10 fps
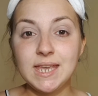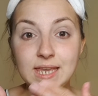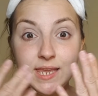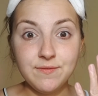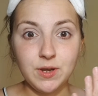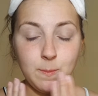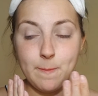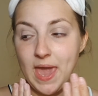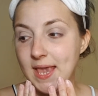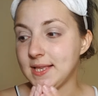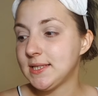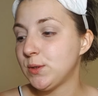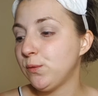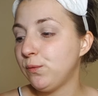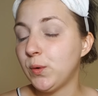even base
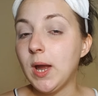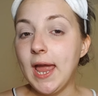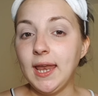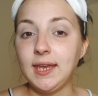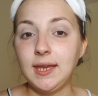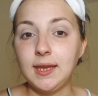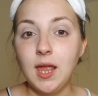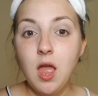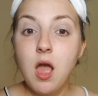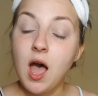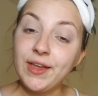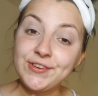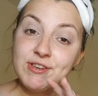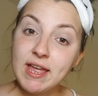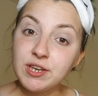for any
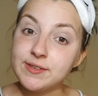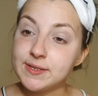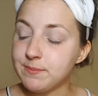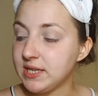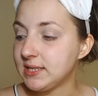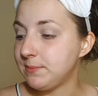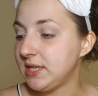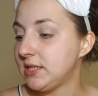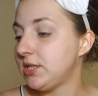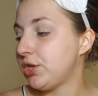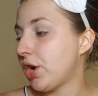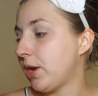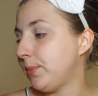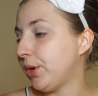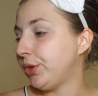eyeshadows and bits and pieces you're going to
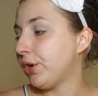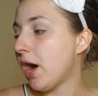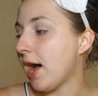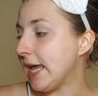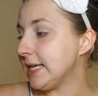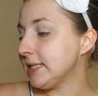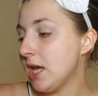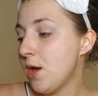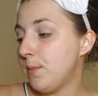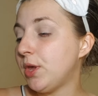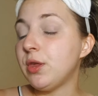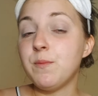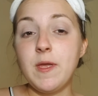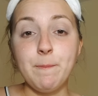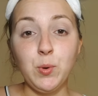put on your eyes. But
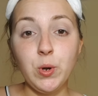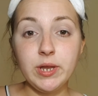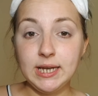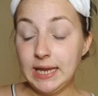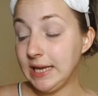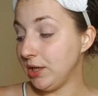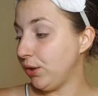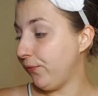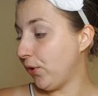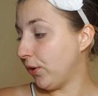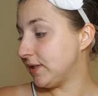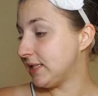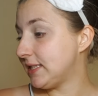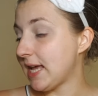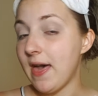importantly, you've got to
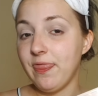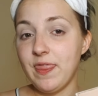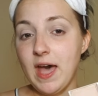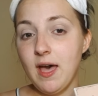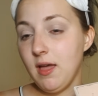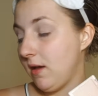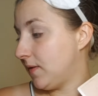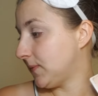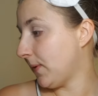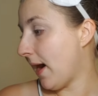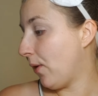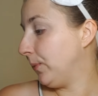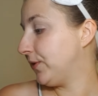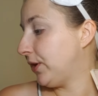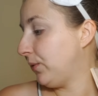set that as well.
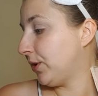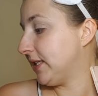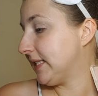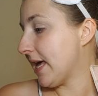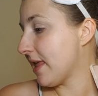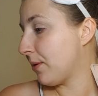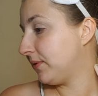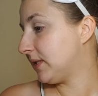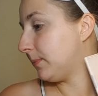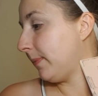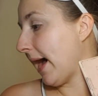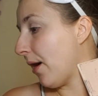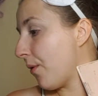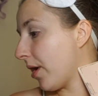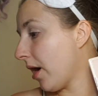So you want to set that with some
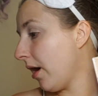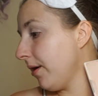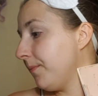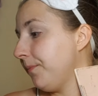powder.